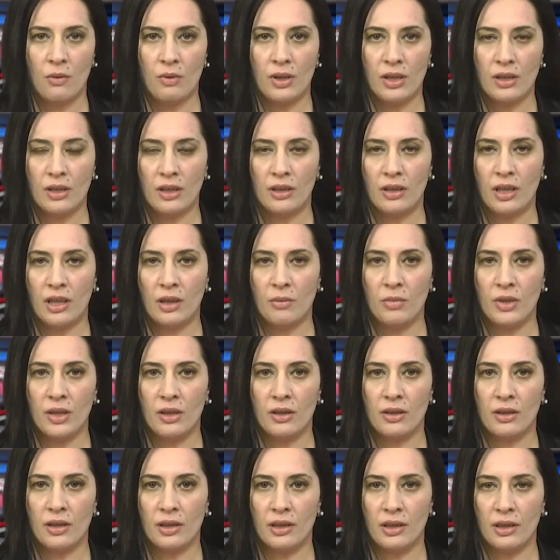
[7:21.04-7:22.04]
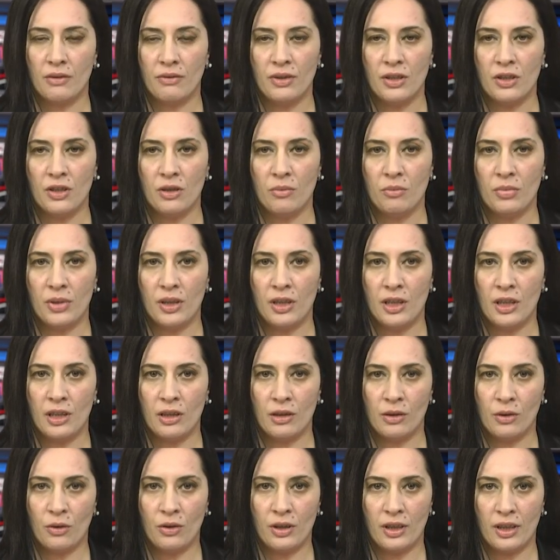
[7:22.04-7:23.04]
Western Armenian television, being
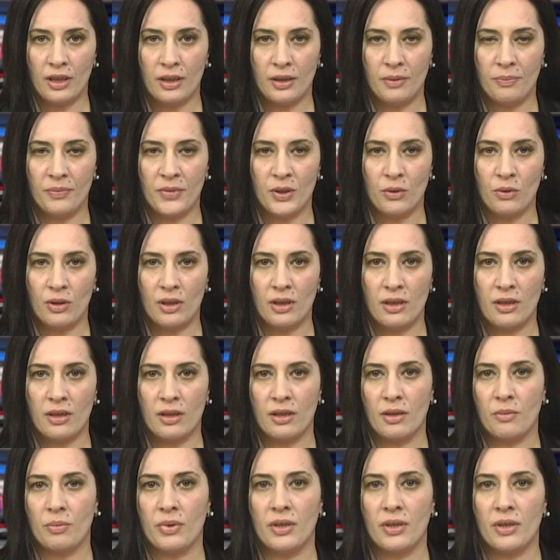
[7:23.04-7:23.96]
loyal to its uh,